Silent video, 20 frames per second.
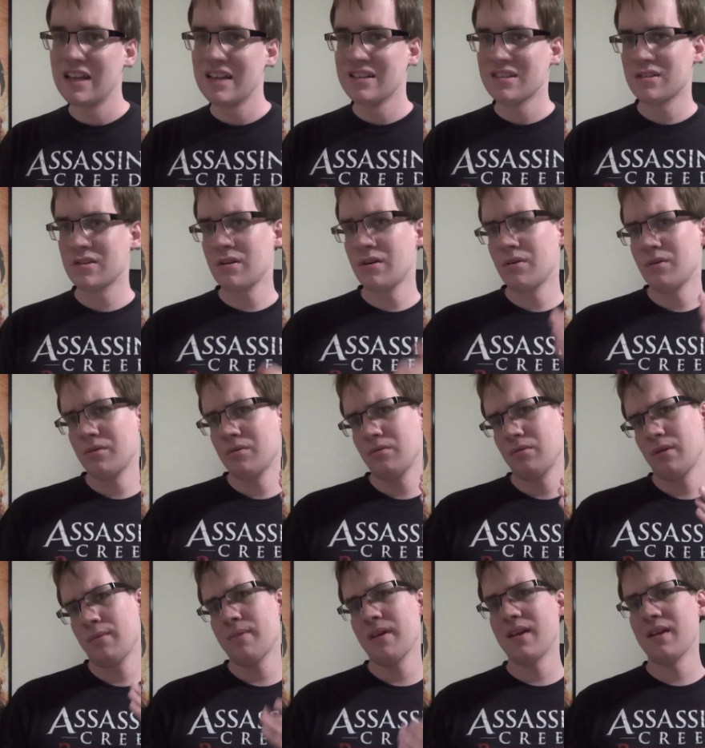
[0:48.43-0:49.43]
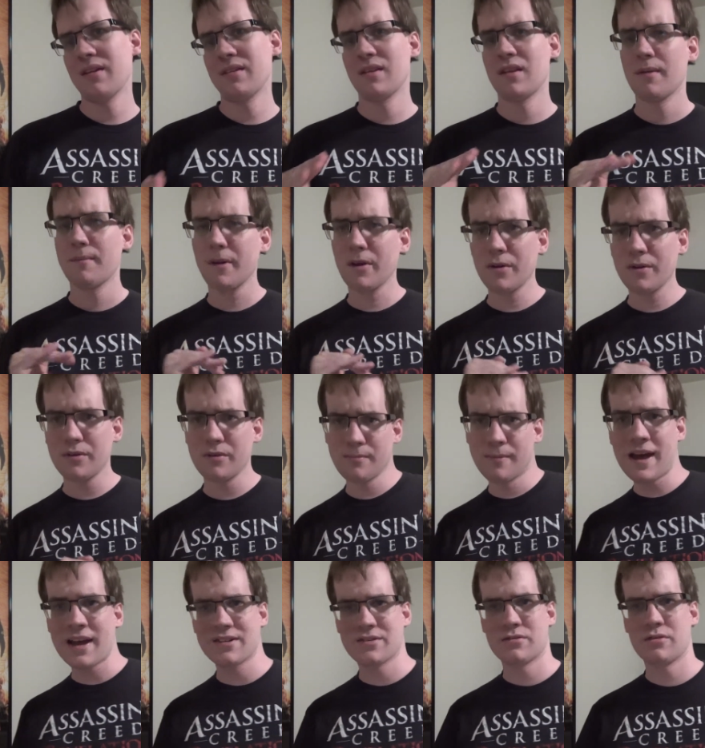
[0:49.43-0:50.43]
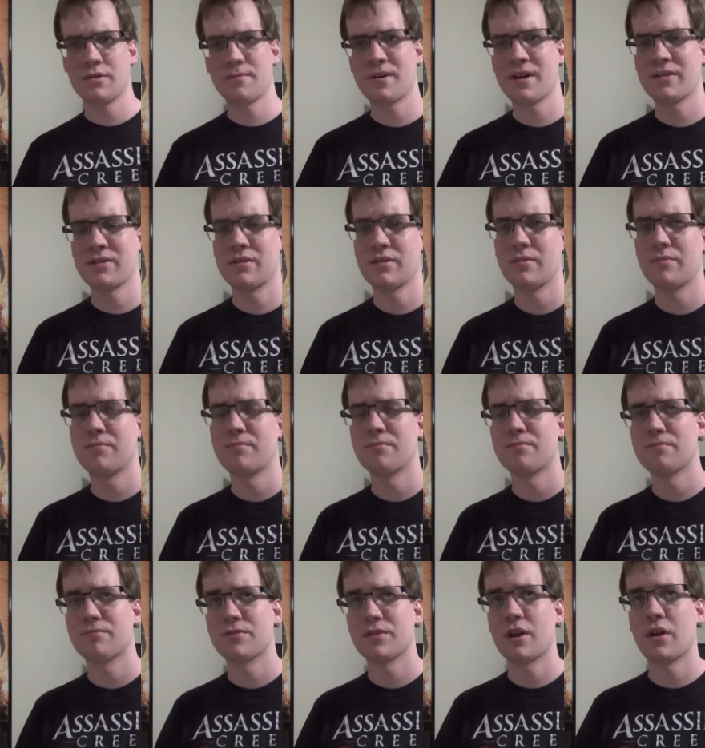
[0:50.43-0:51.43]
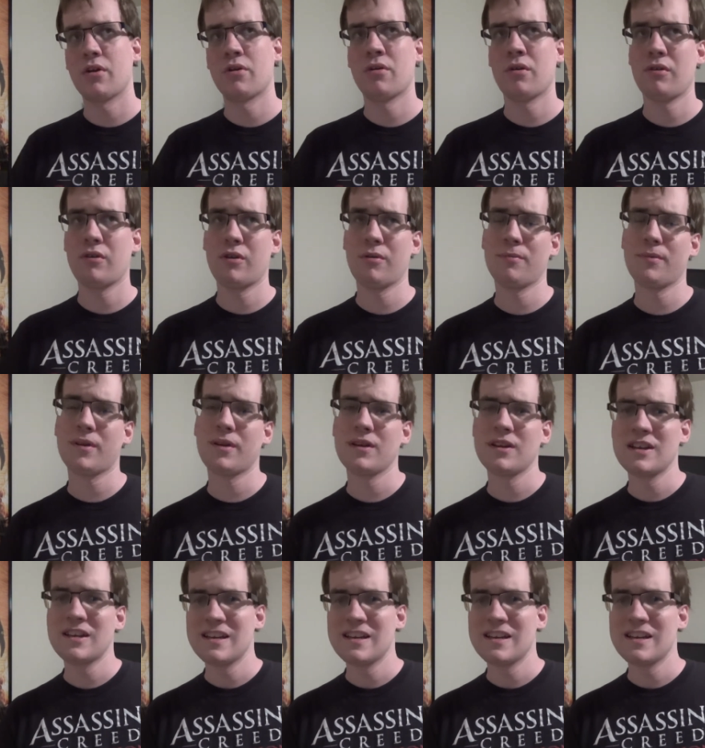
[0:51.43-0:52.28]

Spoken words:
So, I mean, I'm going to go into the backstory about the Scarecrow a little bit.